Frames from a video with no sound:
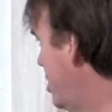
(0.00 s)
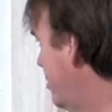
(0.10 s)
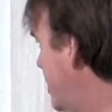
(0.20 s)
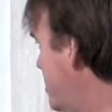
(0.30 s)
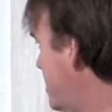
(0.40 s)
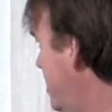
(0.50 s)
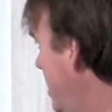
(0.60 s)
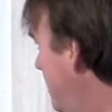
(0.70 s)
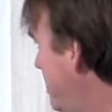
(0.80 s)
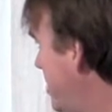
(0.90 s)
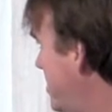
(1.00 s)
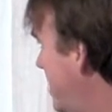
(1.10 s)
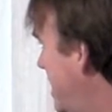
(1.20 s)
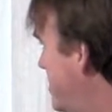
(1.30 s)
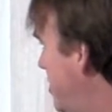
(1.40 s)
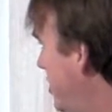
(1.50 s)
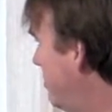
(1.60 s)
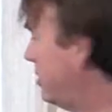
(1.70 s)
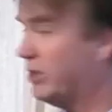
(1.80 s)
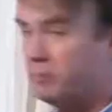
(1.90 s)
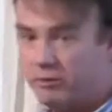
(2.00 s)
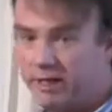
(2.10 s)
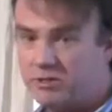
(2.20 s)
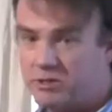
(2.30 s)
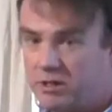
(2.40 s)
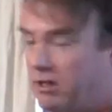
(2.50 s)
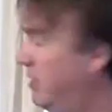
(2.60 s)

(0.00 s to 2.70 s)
progress plotted against the unemployment rate